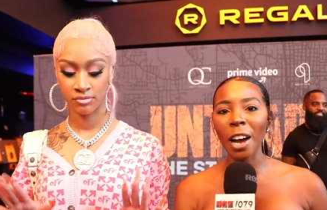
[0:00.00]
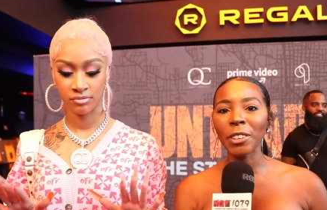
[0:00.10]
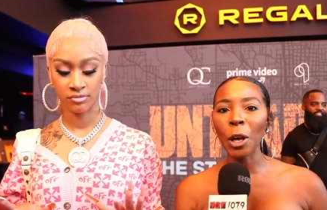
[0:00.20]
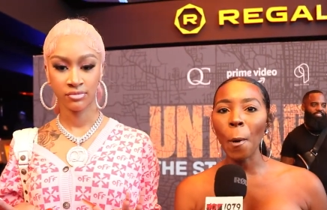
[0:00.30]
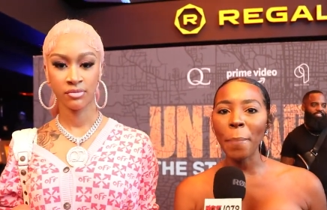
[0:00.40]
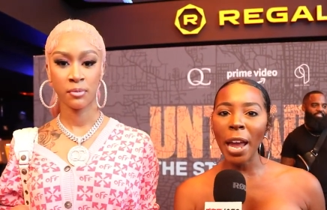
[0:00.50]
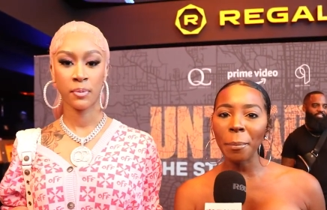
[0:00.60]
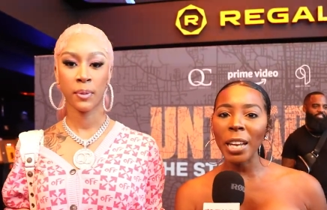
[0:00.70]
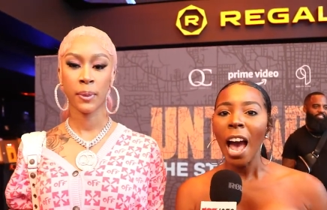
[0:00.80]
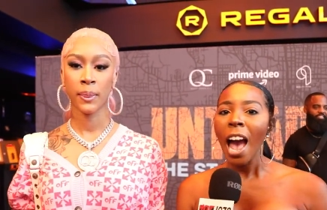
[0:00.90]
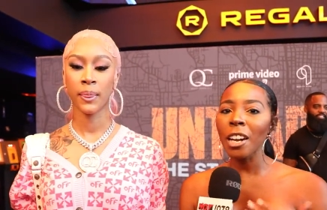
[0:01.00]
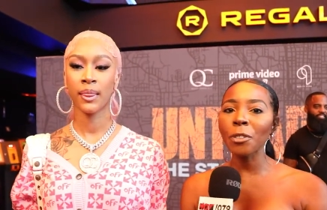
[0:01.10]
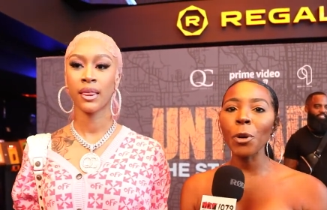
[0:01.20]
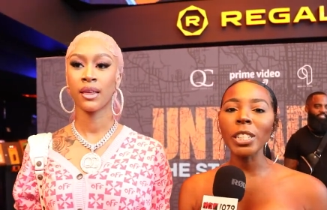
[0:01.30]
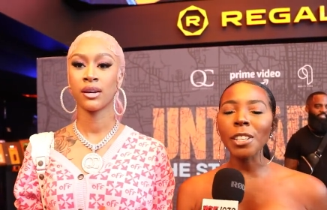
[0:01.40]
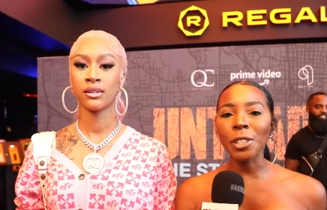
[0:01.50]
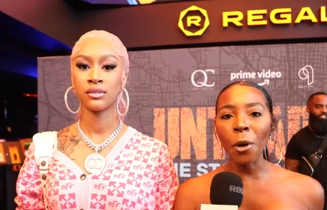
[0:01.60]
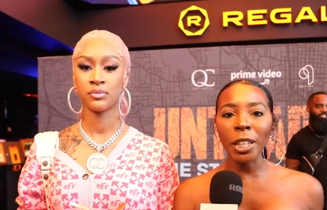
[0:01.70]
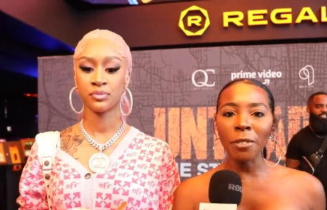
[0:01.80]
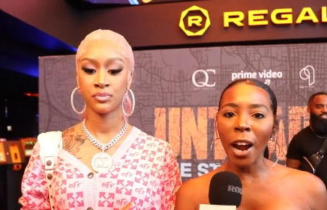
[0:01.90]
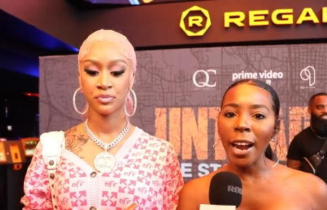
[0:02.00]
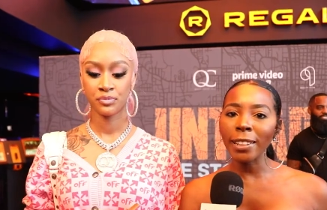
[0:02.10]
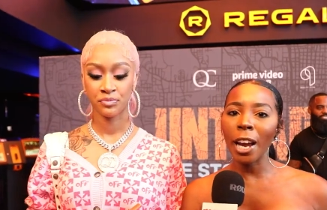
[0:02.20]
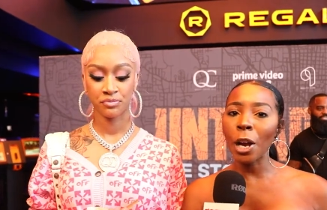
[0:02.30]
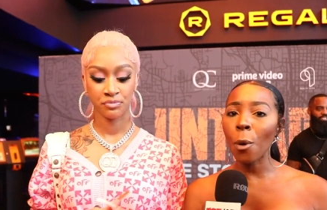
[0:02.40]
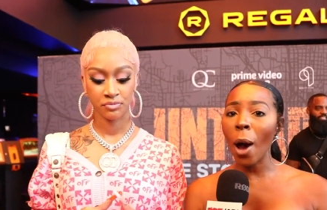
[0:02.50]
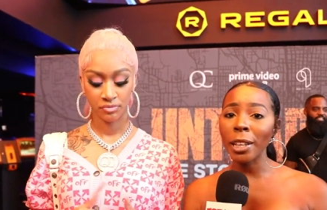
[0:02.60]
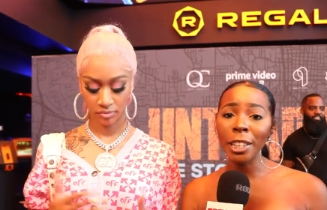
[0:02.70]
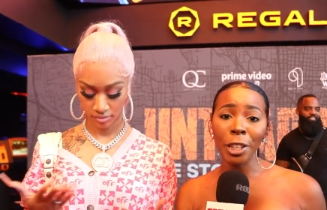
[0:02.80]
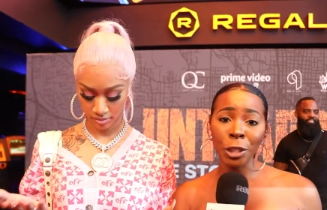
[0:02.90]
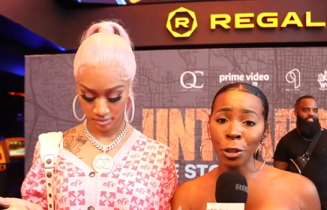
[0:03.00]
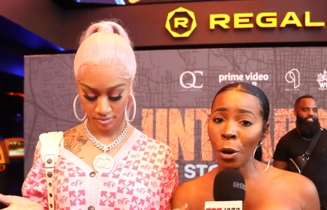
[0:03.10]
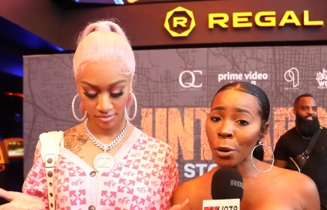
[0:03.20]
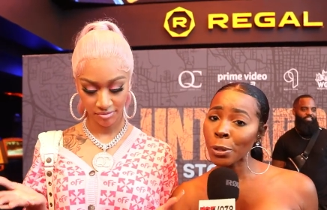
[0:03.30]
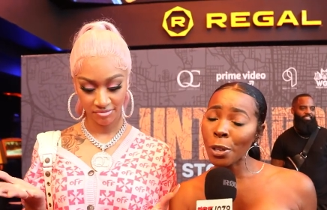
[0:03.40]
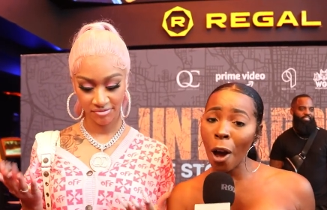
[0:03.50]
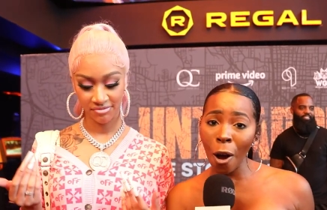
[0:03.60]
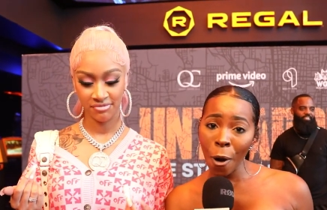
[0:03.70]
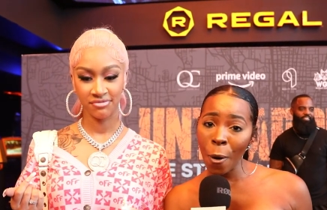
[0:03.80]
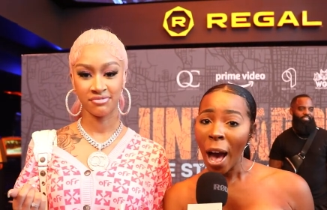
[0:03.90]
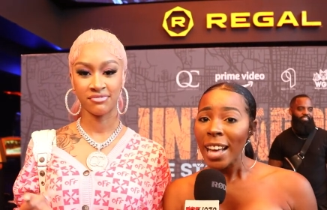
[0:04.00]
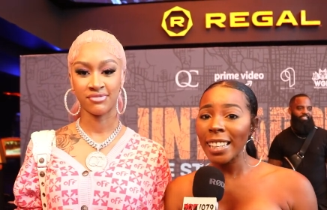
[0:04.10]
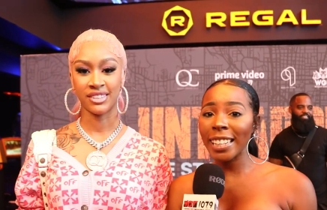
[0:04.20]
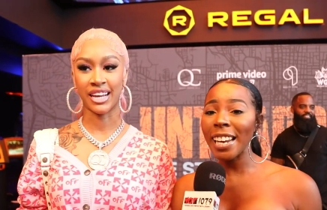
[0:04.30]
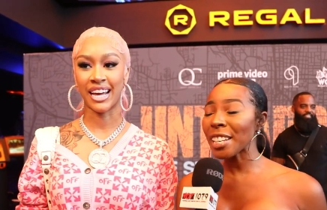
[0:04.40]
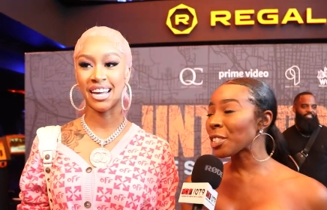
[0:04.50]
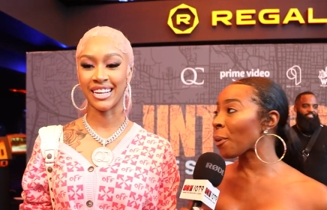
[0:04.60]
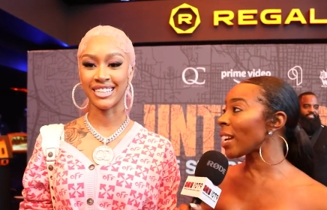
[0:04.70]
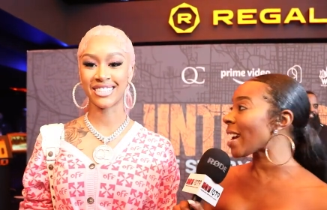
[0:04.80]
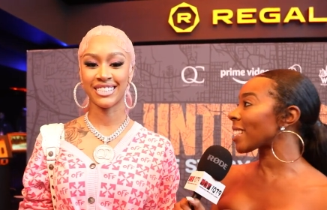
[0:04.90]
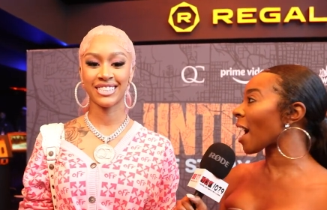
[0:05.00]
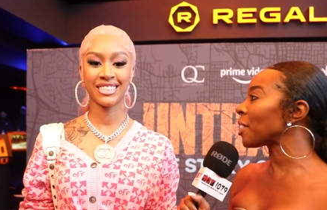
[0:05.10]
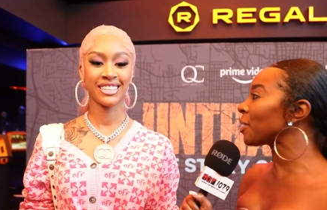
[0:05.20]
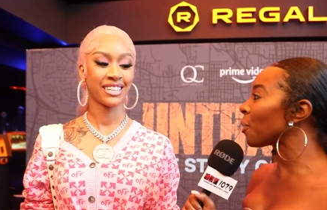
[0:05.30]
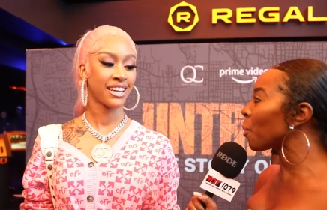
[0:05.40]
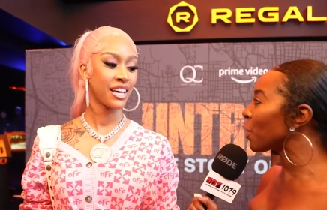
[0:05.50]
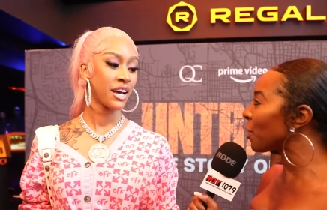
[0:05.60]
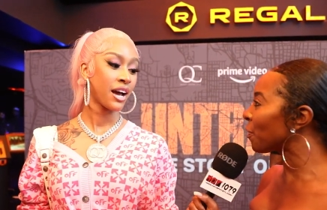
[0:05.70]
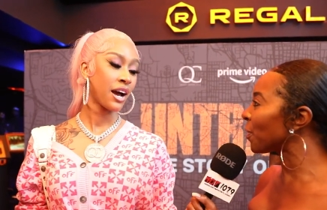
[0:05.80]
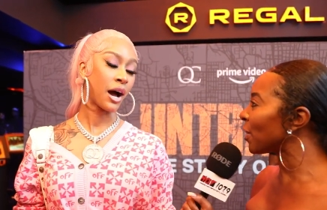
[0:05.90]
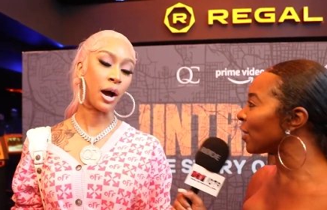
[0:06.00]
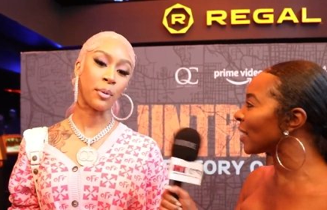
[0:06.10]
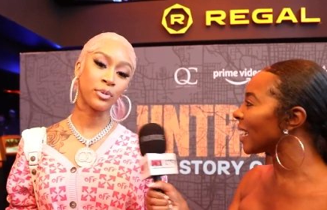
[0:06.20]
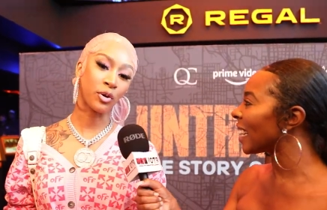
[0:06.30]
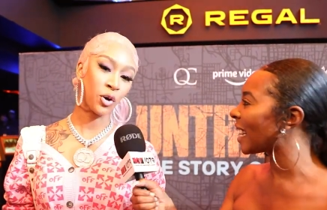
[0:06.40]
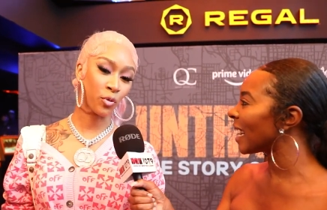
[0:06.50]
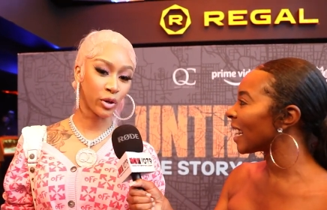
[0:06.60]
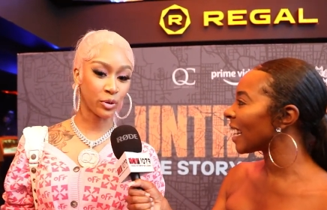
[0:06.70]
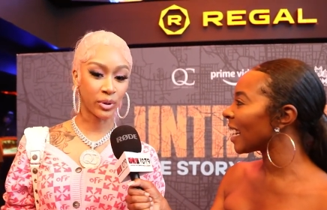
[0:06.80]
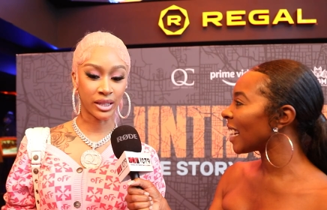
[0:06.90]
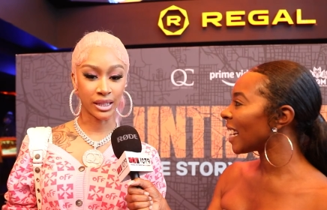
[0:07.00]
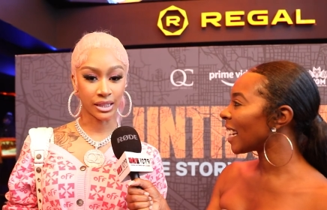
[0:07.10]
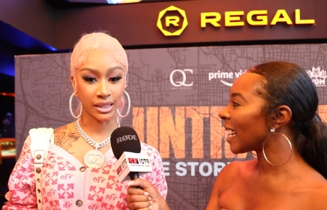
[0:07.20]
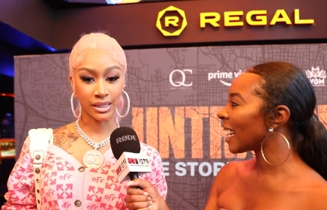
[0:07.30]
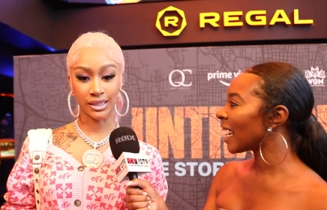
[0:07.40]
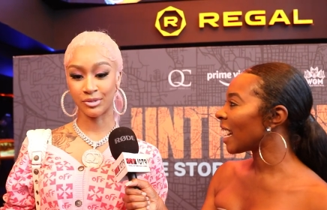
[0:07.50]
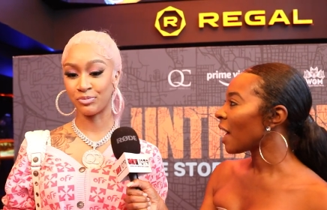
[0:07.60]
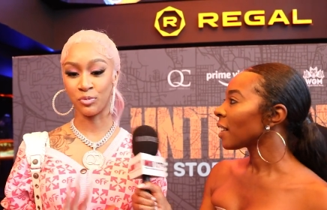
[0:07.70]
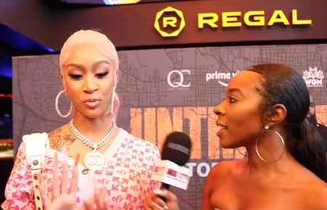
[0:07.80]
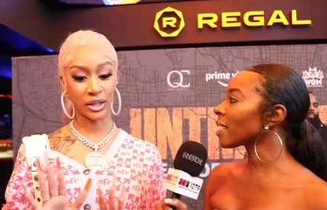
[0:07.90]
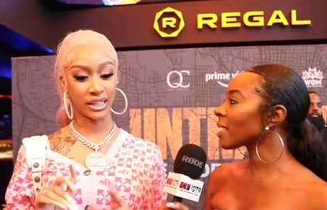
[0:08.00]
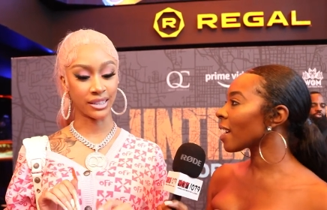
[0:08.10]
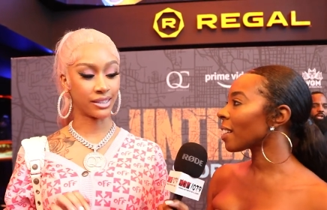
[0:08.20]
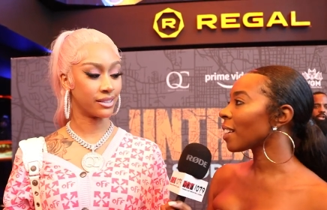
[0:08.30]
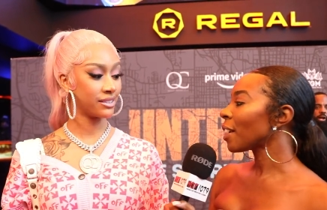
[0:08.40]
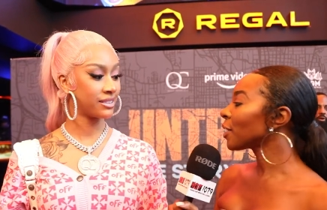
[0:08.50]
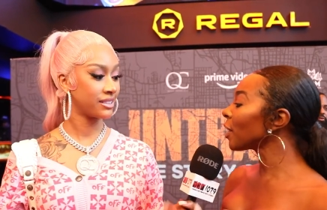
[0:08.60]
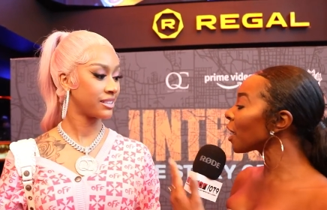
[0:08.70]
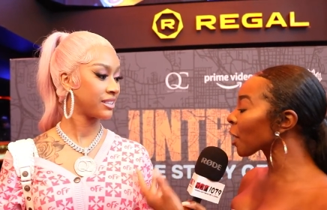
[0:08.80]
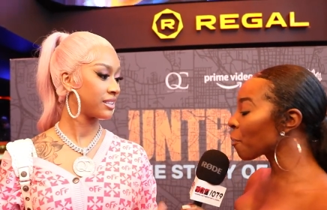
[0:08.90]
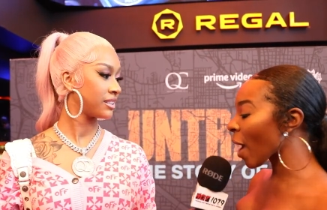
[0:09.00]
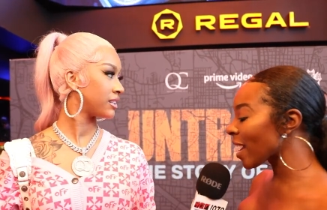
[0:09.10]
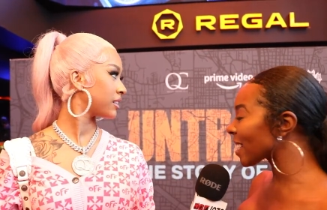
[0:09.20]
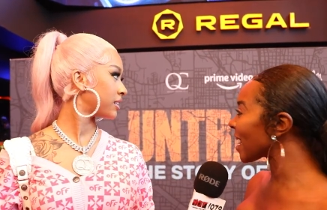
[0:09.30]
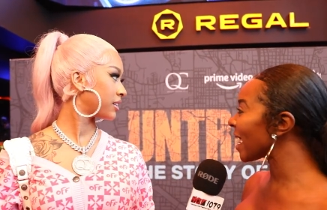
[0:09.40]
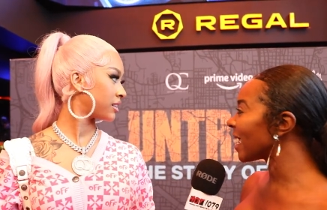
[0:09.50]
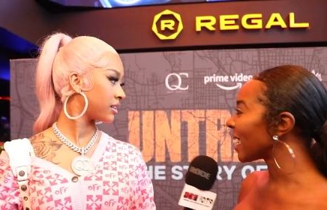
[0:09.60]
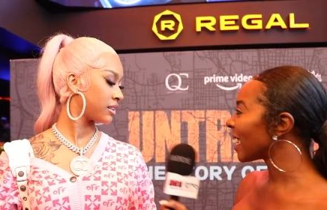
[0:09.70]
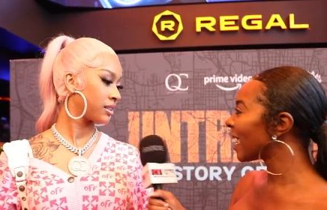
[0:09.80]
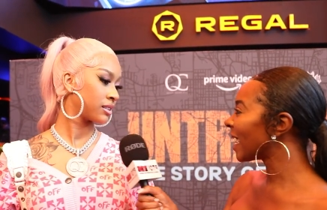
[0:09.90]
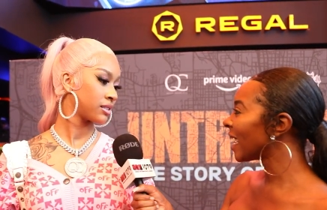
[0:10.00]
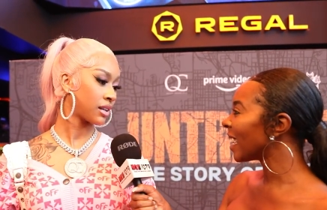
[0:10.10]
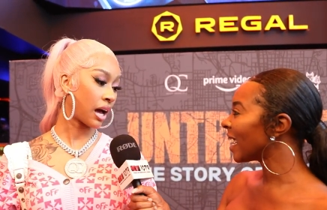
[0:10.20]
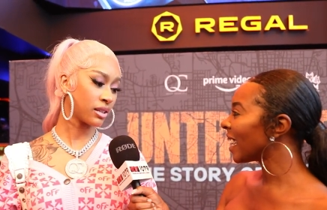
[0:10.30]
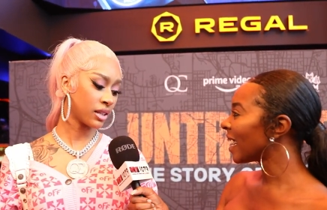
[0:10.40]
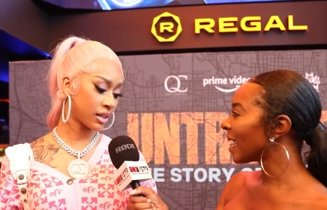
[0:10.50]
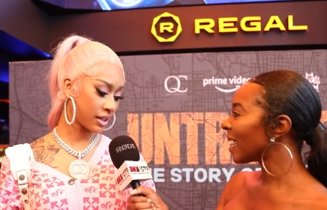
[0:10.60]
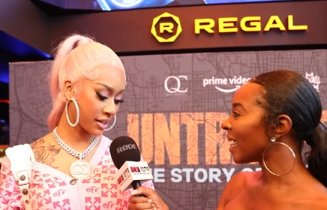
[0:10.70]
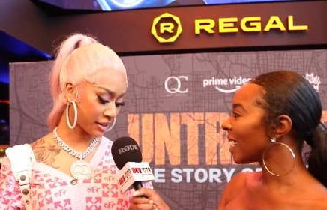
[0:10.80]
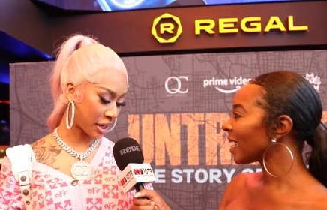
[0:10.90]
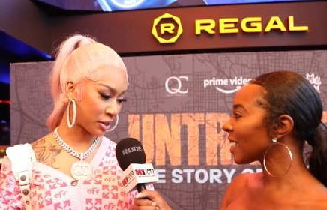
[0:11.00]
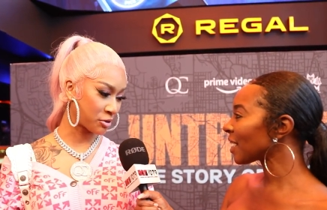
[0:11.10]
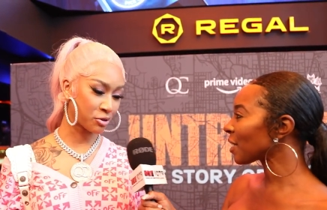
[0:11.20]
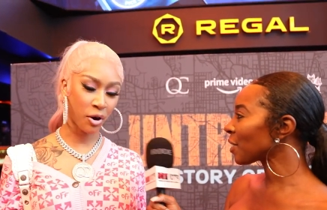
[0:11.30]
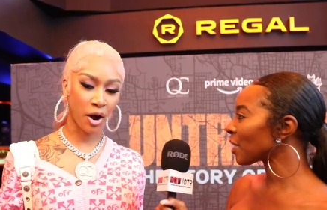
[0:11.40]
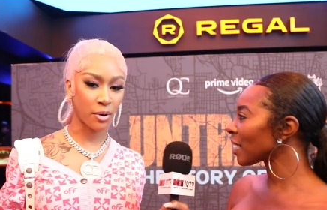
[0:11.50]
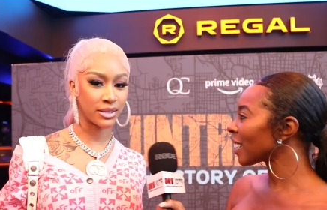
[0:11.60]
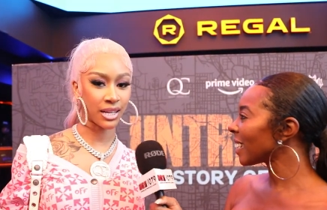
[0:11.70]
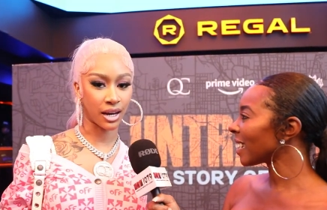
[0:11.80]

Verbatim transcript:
Speaker 1: of Lil Baby. And of course, it's only right that Quality Control's own. Lakeyah, join us. How you doing, beautiful?
Speaker 2: I'm doing really, really good.
Speaker 1: Listen, you look amazing.
Speaker 2: I look good, thank you. You know I always